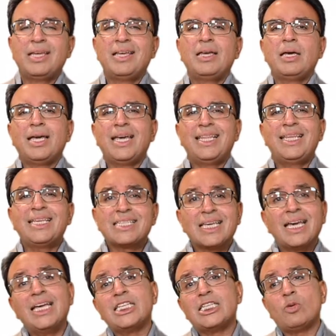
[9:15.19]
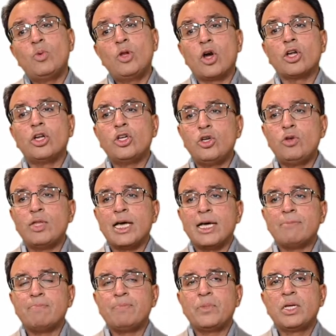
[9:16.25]
In this case, we're not going to do that.
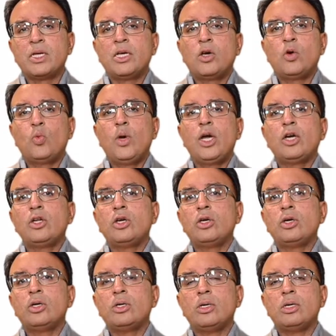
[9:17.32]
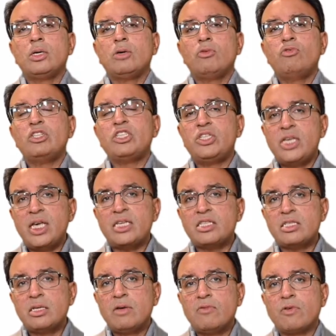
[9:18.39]
We're going to
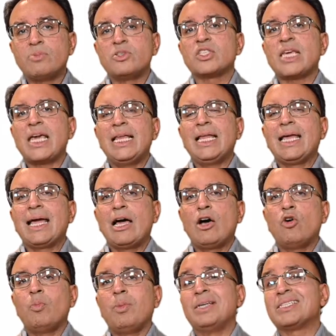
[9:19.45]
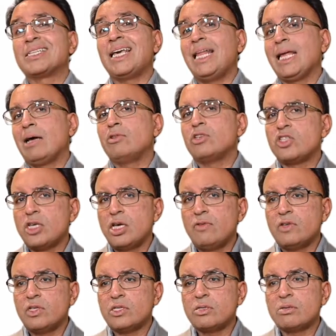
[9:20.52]
resist from scaling out by scaling out the
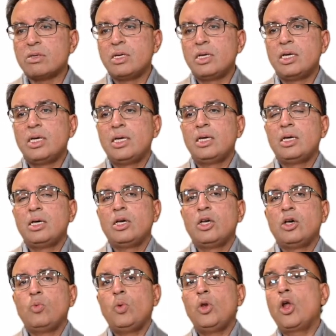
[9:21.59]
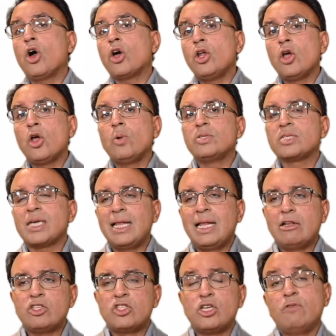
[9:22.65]
servers. We're not going to go and scale out
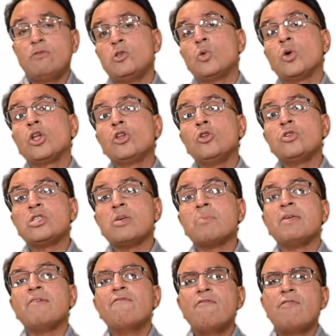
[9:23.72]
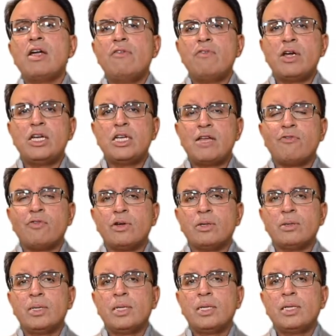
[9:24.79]
the servers. We're going to do something very, very different,
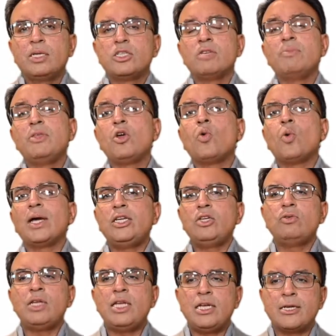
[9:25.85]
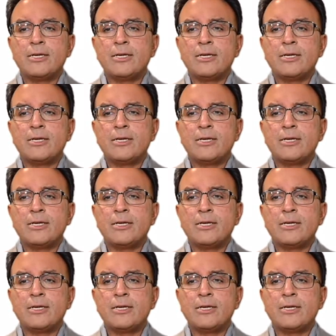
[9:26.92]
something quite unique.